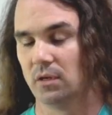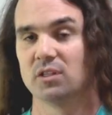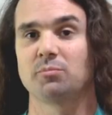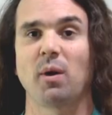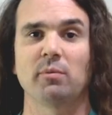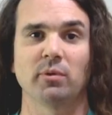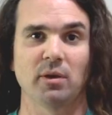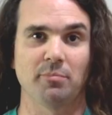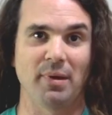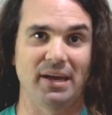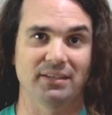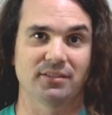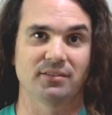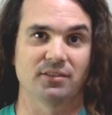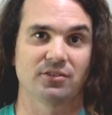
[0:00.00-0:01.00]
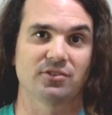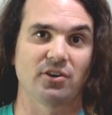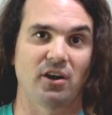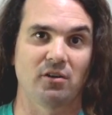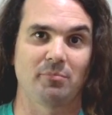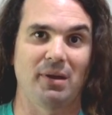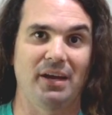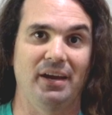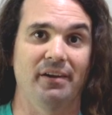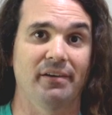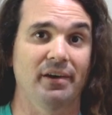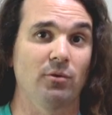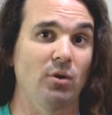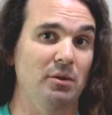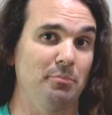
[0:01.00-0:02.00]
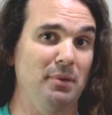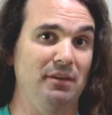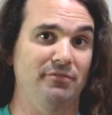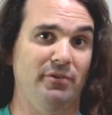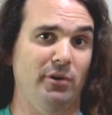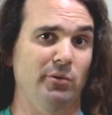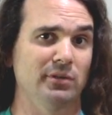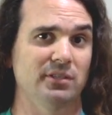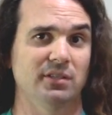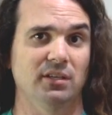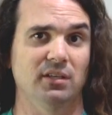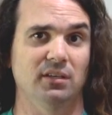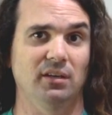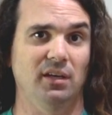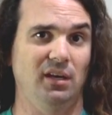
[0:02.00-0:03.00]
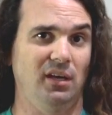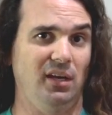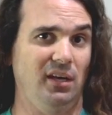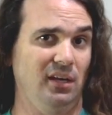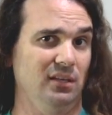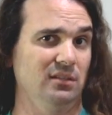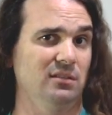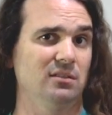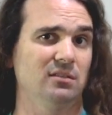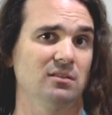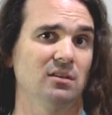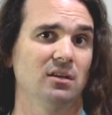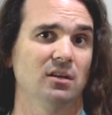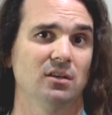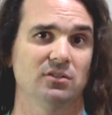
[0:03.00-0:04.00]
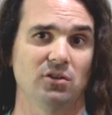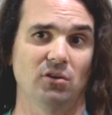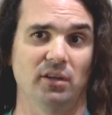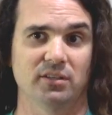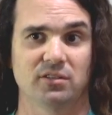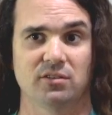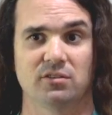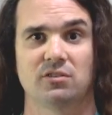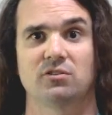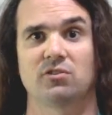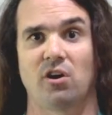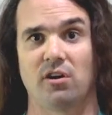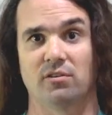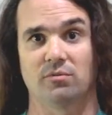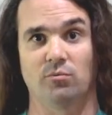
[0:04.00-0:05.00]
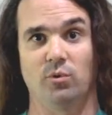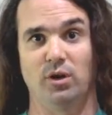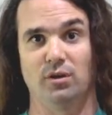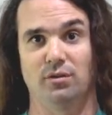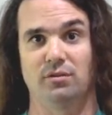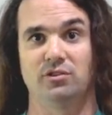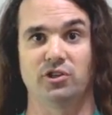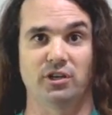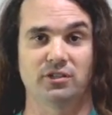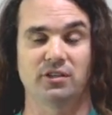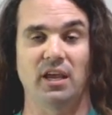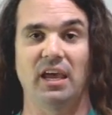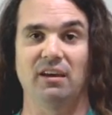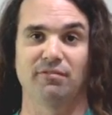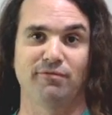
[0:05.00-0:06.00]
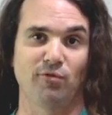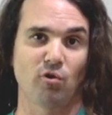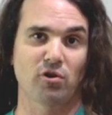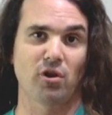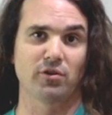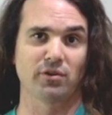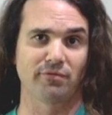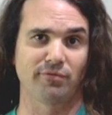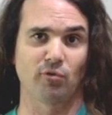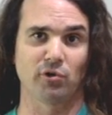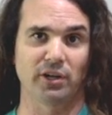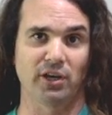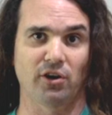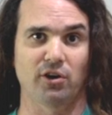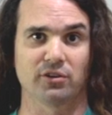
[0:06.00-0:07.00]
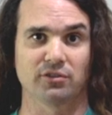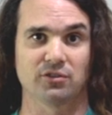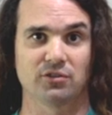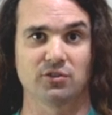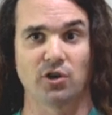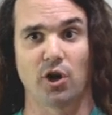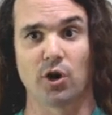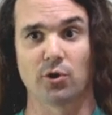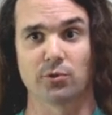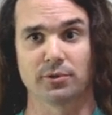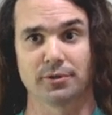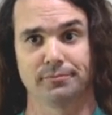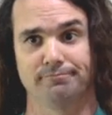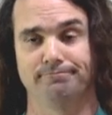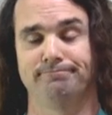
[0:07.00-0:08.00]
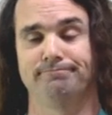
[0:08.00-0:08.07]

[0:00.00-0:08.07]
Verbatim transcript: It's probably best to start by hearing what beat frequency is. So let's start with just a 440 hertz tone.